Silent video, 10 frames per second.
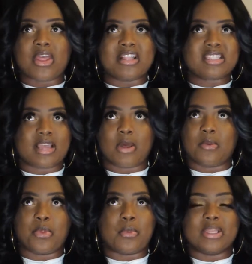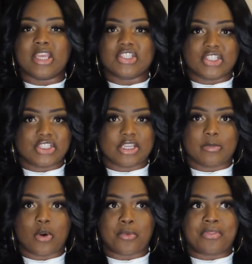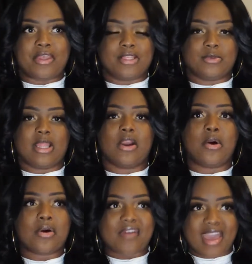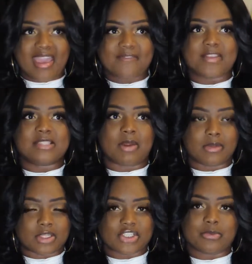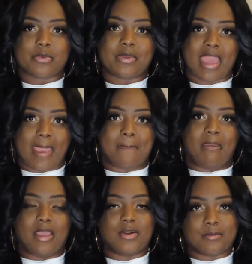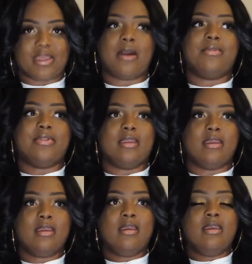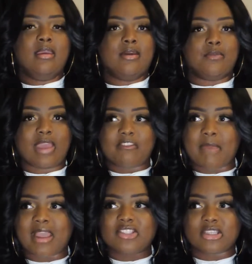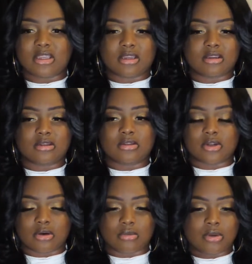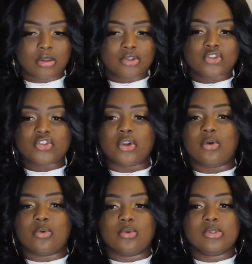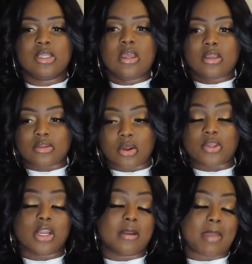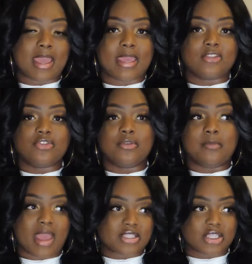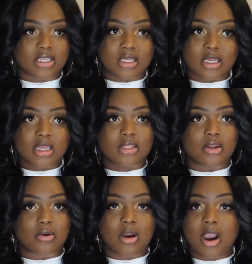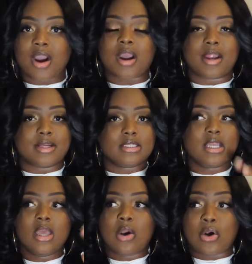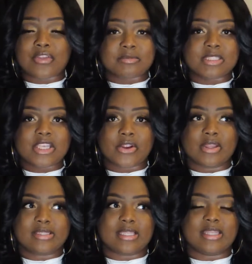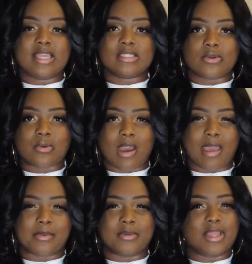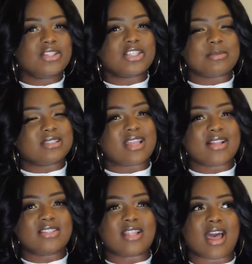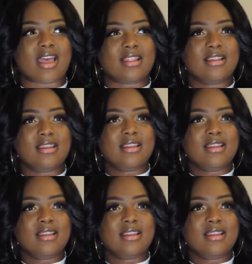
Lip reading: it's like of the relationship goal things. We're like, oh, if I have this, my relationship will be happy and it'll be healthy. If we have matching, you know, shoes, you know, you're in my age group, matching, you know, cars, all these materialistic things equal happy relationships, and that's not